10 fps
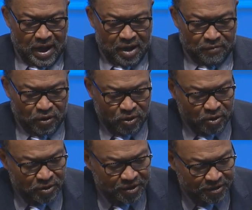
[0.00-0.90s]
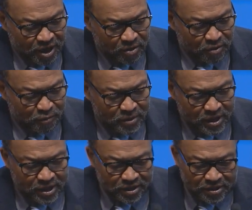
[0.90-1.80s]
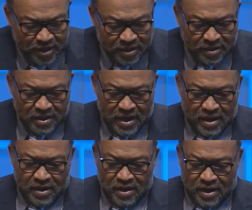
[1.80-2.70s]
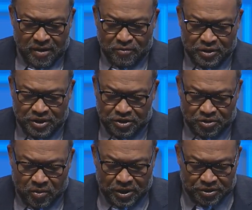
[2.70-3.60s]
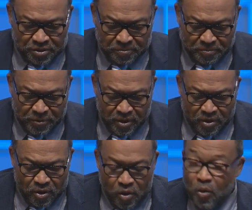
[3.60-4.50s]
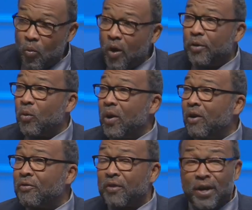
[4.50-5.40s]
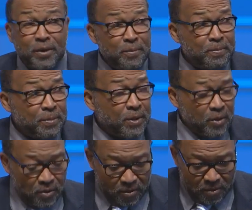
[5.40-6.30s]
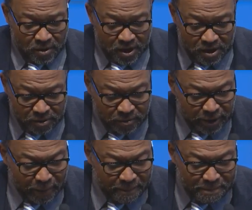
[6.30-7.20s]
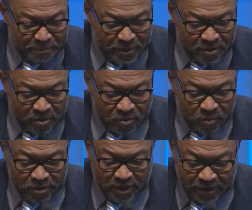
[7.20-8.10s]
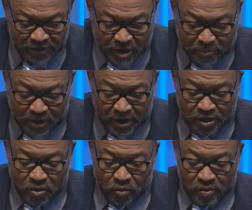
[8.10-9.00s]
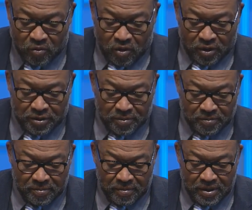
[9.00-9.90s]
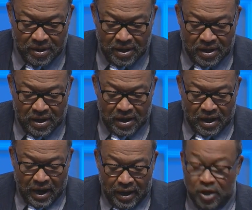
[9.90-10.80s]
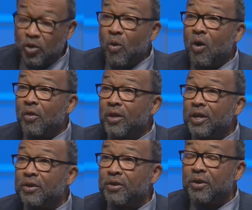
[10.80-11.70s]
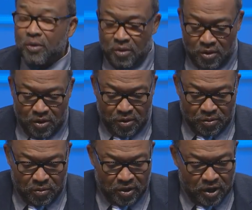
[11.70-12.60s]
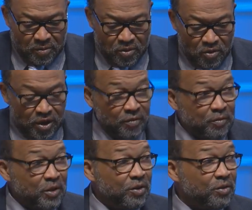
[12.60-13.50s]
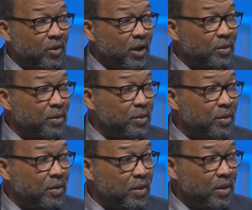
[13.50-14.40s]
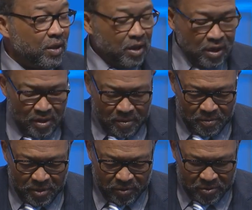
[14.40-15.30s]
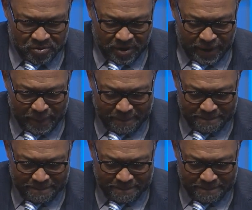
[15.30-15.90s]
I have learned the secret of being content in any and every situation, whether well-fed or hungry, whether living in plenty or in want. I can do all this through him who gives me strength. May we pray.